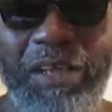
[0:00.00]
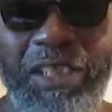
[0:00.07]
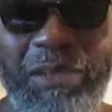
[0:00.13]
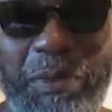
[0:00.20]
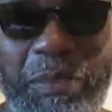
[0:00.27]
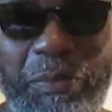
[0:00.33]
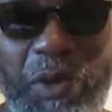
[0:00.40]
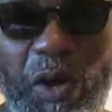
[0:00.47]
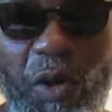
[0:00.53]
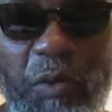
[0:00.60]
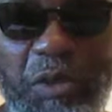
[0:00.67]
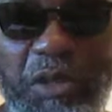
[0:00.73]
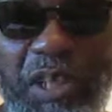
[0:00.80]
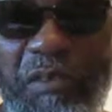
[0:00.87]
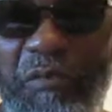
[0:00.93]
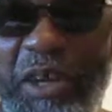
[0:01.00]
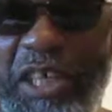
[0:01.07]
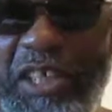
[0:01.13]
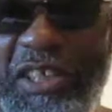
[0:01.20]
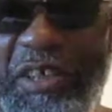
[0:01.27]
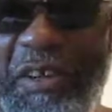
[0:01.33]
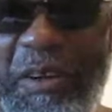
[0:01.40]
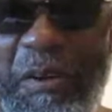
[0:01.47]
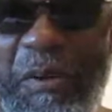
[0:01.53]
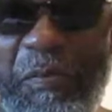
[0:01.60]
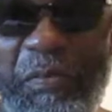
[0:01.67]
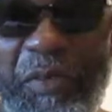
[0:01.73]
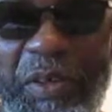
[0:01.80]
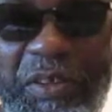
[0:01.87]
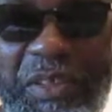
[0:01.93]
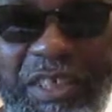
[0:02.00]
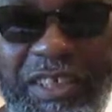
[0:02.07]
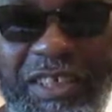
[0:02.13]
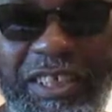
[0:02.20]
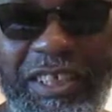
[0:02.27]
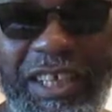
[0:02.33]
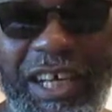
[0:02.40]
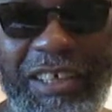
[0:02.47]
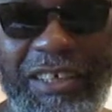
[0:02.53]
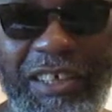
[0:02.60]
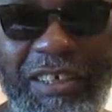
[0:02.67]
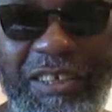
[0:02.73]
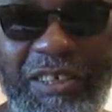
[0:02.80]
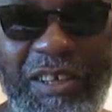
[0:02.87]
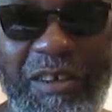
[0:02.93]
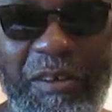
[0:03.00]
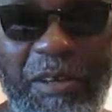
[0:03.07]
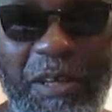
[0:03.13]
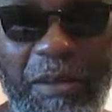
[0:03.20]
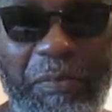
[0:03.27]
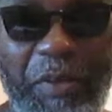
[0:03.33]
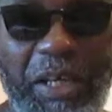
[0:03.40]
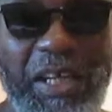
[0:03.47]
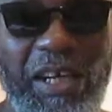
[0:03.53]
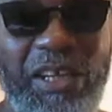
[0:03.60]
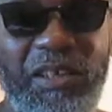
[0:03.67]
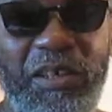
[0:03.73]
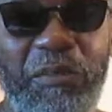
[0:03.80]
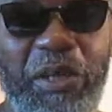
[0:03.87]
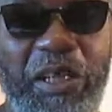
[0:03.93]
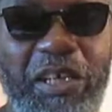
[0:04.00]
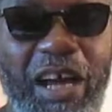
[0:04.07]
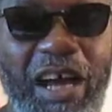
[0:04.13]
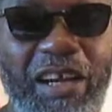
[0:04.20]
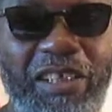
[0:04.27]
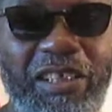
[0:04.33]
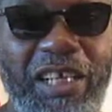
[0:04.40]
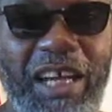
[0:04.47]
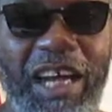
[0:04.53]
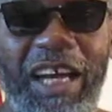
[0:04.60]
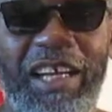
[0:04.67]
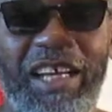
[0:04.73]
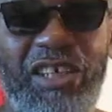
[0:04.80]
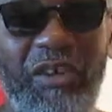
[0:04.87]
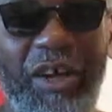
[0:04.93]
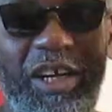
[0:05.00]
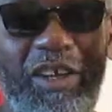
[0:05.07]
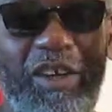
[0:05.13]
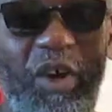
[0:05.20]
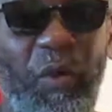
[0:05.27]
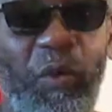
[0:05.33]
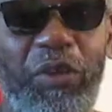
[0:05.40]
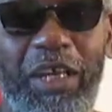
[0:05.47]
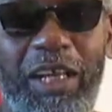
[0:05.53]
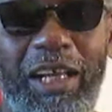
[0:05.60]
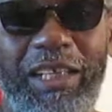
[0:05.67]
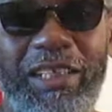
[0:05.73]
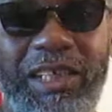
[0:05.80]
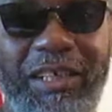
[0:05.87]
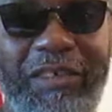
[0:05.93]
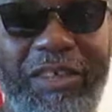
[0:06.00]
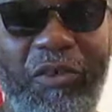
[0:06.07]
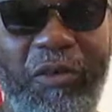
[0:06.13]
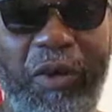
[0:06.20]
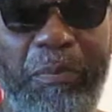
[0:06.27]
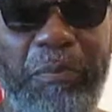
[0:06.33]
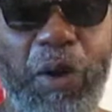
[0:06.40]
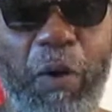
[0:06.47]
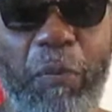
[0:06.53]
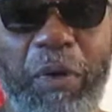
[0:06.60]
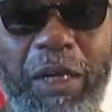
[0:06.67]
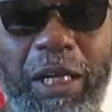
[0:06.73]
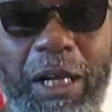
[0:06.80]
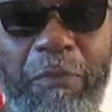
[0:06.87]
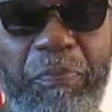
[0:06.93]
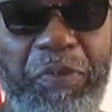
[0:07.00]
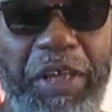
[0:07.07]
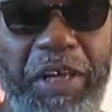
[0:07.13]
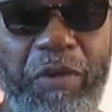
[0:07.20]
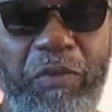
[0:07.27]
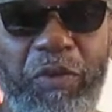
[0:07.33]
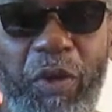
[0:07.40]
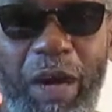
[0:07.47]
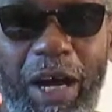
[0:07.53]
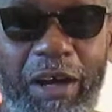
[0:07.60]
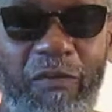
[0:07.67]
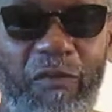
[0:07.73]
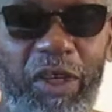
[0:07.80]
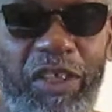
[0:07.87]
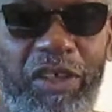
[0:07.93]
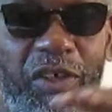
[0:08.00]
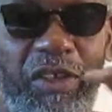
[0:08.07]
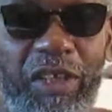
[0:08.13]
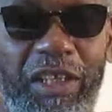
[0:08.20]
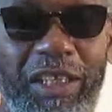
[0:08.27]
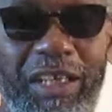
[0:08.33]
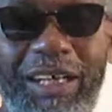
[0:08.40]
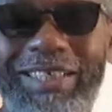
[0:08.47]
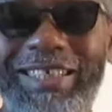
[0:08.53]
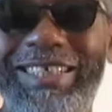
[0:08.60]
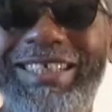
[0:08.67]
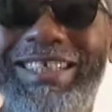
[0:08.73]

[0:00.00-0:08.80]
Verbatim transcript: this must be a whole generation or uh, sisters like this, you know. They get a little bit of knowledge and they try to go with that as, as, they're on a pulpit. They don't know how to research other knowledge. And